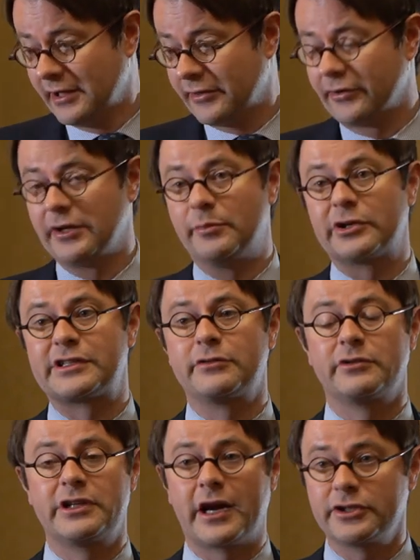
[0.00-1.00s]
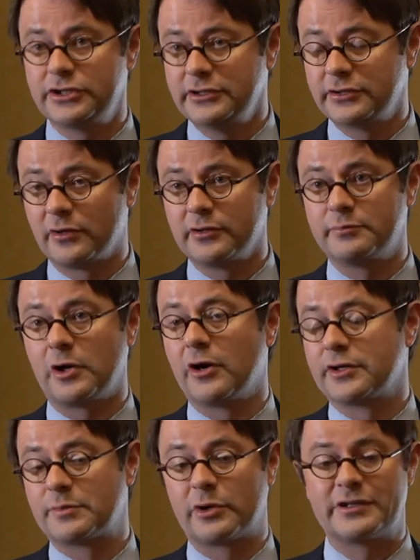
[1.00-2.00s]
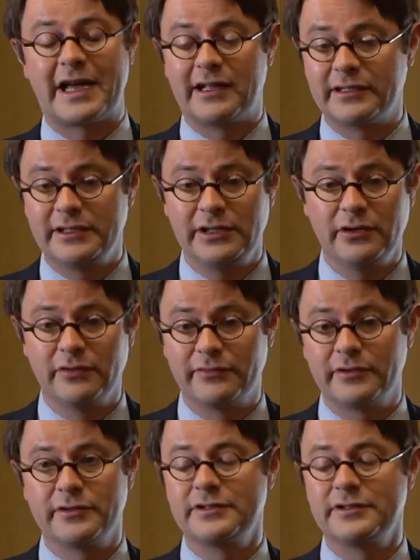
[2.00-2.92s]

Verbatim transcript: 30% reduction in all-cause mortality over